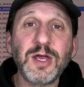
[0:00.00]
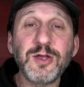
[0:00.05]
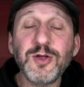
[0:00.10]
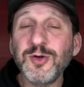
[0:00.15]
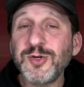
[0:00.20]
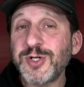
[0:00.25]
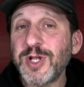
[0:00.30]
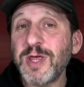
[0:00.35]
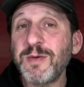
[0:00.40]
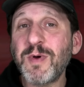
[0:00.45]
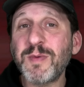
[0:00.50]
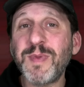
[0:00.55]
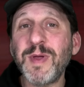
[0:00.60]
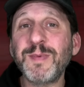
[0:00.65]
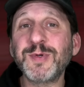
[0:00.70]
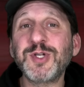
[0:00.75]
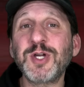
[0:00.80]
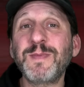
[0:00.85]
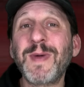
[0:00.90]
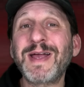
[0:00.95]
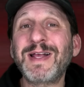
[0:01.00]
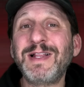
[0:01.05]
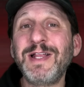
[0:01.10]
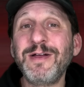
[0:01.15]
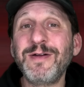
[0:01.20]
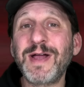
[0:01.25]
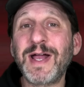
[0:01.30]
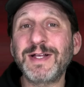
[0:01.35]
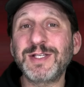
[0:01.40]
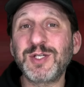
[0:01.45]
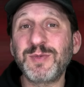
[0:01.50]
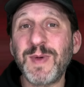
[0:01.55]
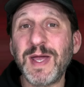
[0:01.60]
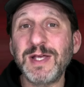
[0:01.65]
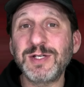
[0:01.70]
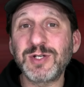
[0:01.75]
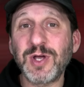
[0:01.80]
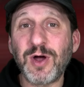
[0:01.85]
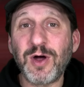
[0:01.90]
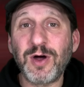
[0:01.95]
Now usually when people talk about clearing out
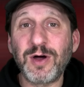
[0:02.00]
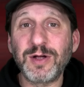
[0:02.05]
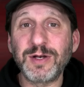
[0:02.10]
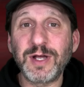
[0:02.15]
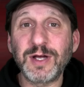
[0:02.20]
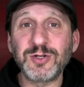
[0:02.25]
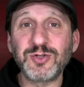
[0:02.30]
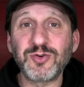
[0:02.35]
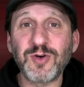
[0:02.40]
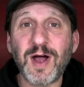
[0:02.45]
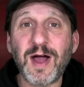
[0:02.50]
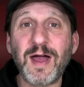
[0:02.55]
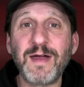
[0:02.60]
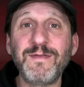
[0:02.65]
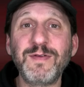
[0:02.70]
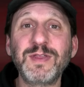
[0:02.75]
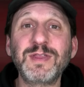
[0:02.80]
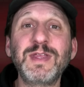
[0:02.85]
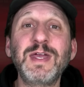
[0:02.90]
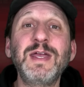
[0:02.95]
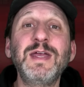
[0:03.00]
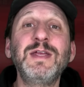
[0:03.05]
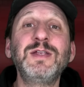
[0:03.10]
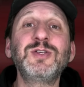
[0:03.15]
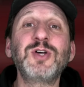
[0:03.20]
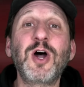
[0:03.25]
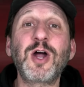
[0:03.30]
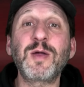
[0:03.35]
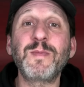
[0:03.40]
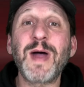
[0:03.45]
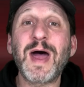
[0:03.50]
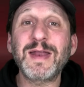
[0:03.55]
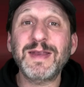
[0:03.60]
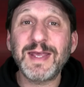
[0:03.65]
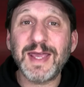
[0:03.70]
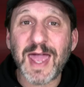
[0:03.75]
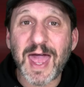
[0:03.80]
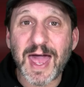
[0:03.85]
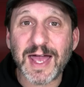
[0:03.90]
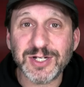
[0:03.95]
space on a drive they talk
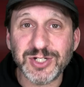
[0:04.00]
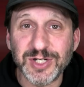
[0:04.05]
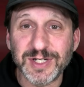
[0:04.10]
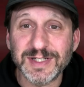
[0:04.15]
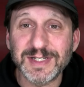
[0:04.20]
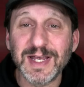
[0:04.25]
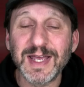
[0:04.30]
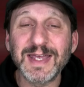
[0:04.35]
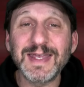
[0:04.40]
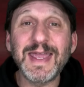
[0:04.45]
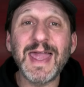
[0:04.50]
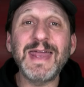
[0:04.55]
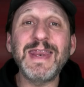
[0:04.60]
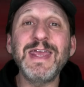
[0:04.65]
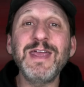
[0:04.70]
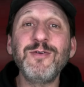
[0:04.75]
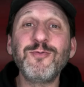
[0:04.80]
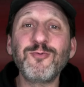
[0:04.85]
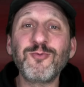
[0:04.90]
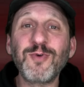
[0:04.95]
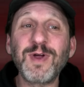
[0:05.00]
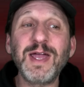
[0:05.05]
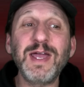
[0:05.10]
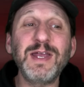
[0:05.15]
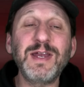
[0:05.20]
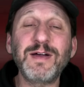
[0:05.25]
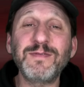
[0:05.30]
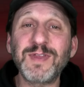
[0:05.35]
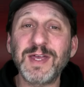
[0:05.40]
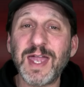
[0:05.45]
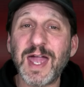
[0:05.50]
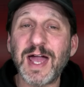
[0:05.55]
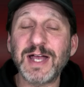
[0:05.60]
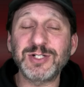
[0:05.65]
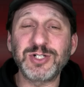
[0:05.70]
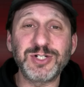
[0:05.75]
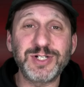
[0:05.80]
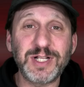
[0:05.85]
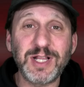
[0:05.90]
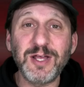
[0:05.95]
about caches. Getting rid of the
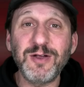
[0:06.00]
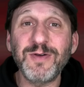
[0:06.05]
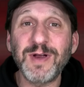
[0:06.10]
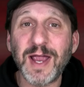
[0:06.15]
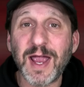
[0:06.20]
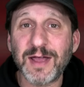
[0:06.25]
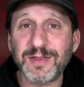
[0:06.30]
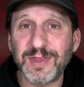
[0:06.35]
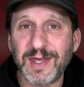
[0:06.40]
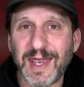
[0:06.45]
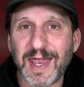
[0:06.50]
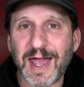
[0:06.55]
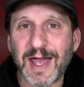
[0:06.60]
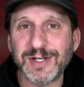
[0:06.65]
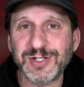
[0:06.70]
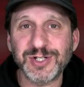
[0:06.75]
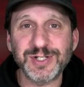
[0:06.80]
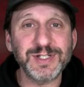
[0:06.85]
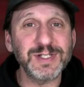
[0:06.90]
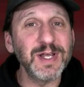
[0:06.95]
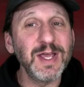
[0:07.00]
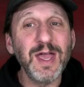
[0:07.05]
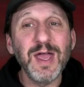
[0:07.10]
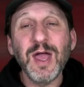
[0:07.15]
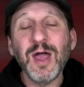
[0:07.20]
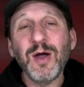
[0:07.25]
caches. Clearing out the caches.